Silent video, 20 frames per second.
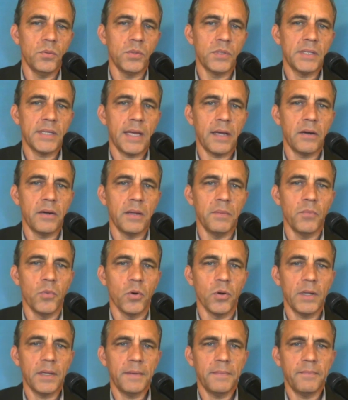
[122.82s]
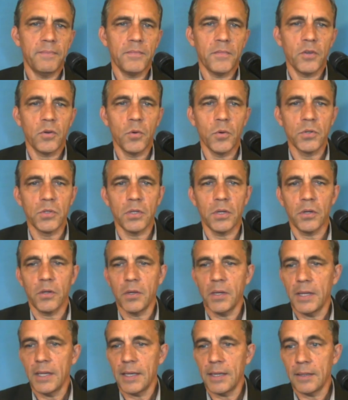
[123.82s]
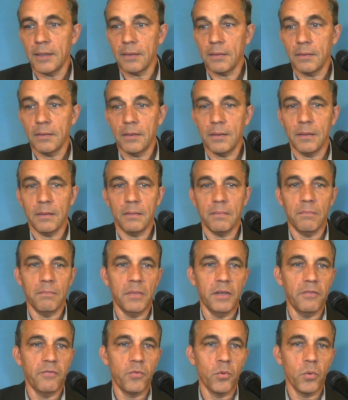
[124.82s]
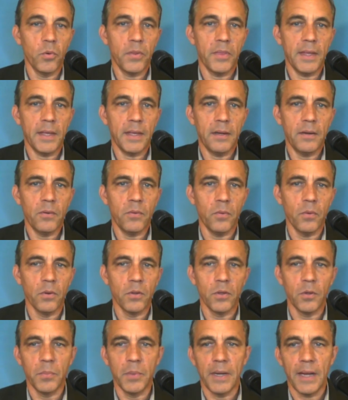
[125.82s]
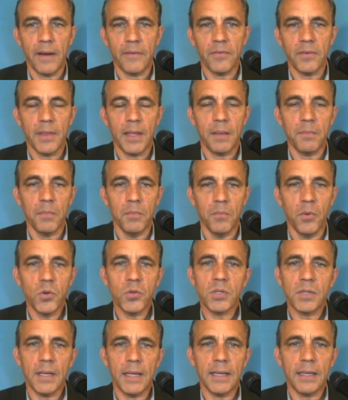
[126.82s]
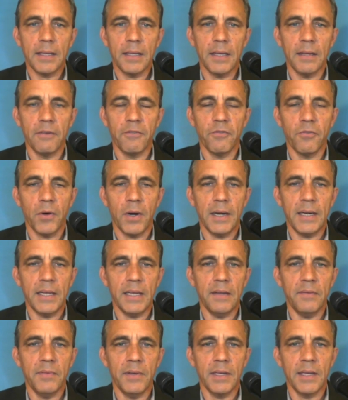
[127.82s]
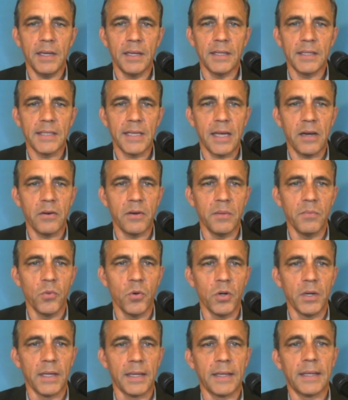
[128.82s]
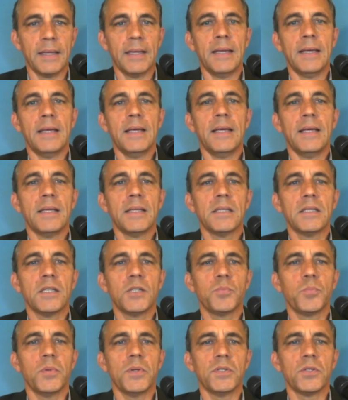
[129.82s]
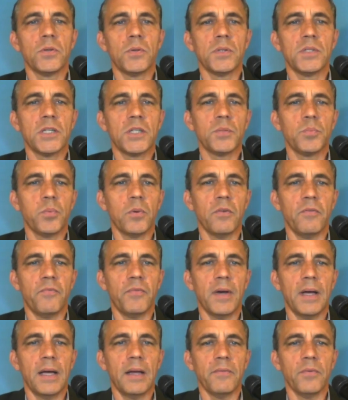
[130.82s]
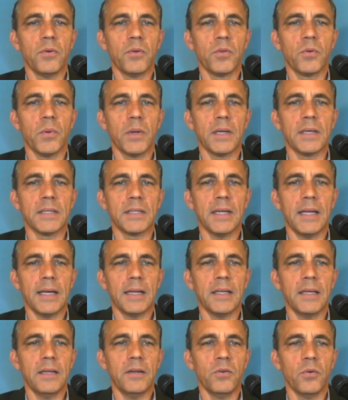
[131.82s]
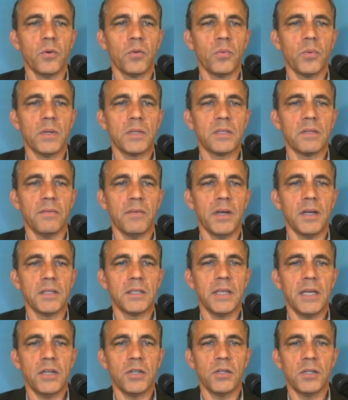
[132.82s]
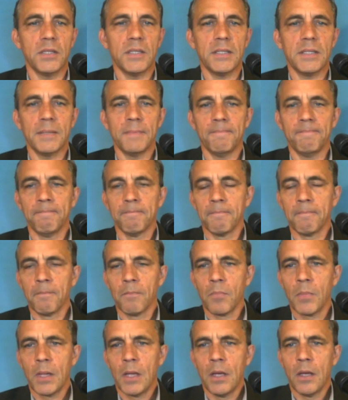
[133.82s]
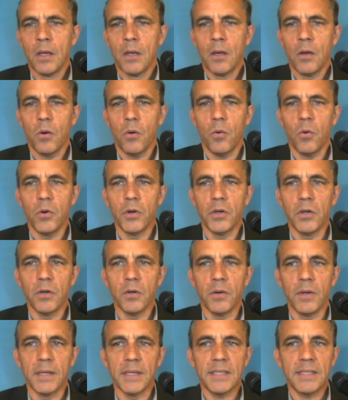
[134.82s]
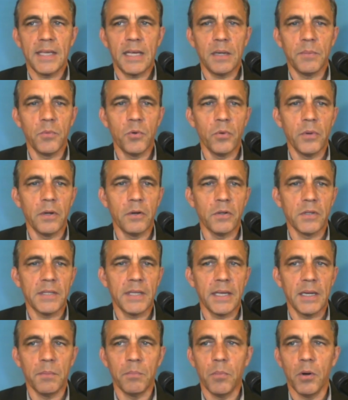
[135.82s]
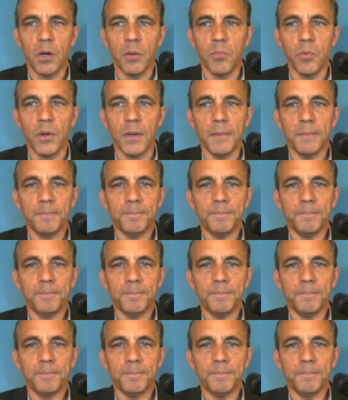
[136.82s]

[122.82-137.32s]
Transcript: Saturday morning. Of course, it could hit before then or a little bit after that, most likely on Friday evening into Saturday morning. 6.0 to 6.5 earthquake is likely northwest of Los Angeles or near uh, Santa Maria or Santa Barbara.